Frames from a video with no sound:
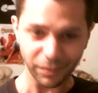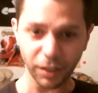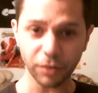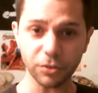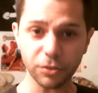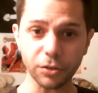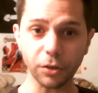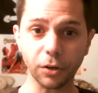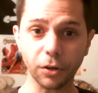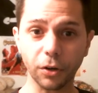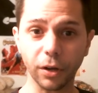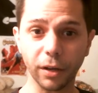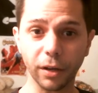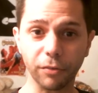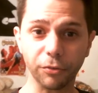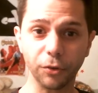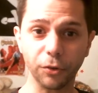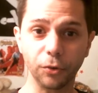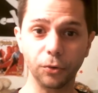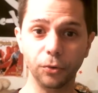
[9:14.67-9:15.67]
so
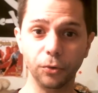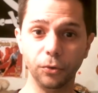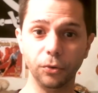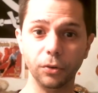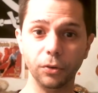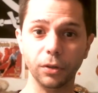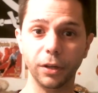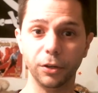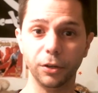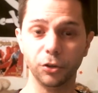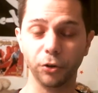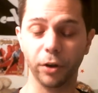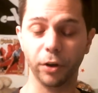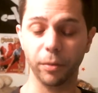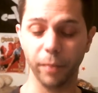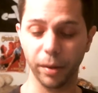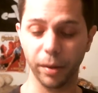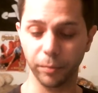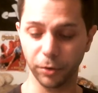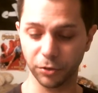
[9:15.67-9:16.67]
if you enjoy
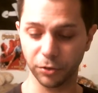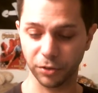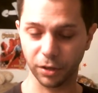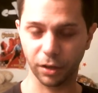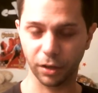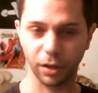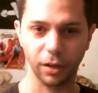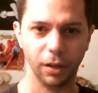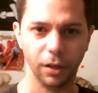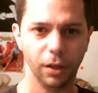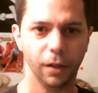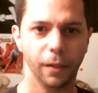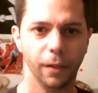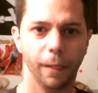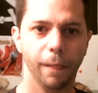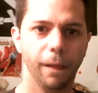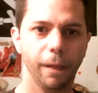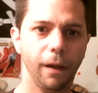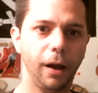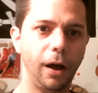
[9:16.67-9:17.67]
my music,
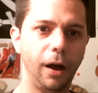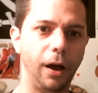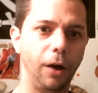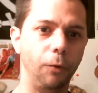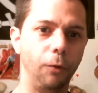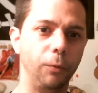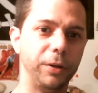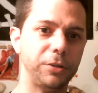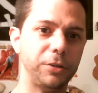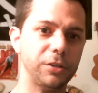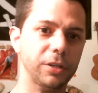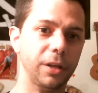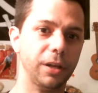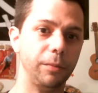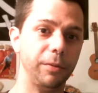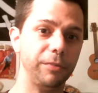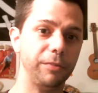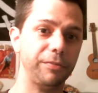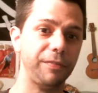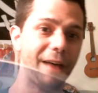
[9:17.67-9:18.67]
uh, which can
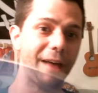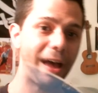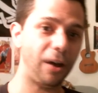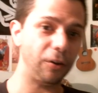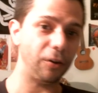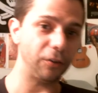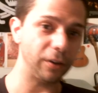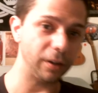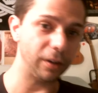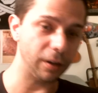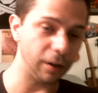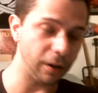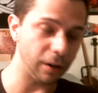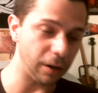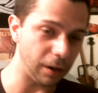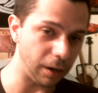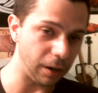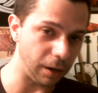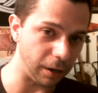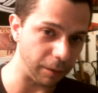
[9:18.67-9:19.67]
be found
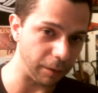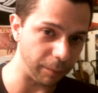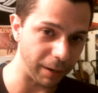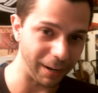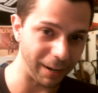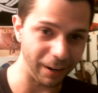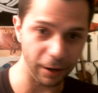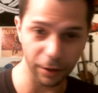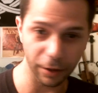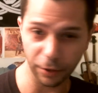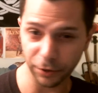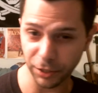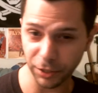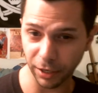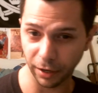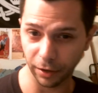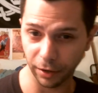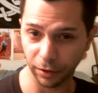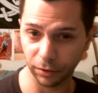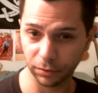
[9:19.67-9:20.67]
on my other
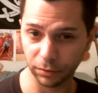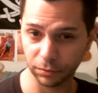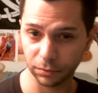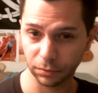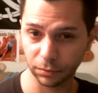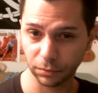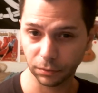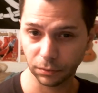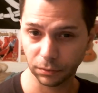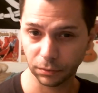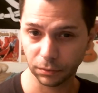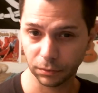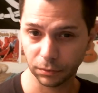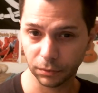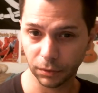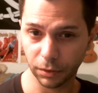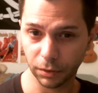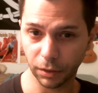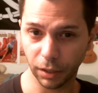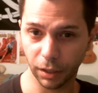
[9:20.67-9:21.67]
channel,
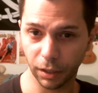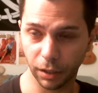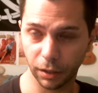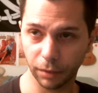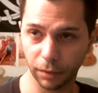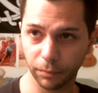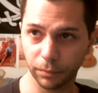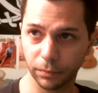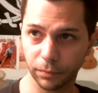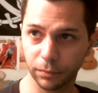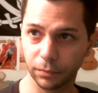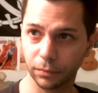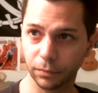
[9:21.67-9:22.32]
um,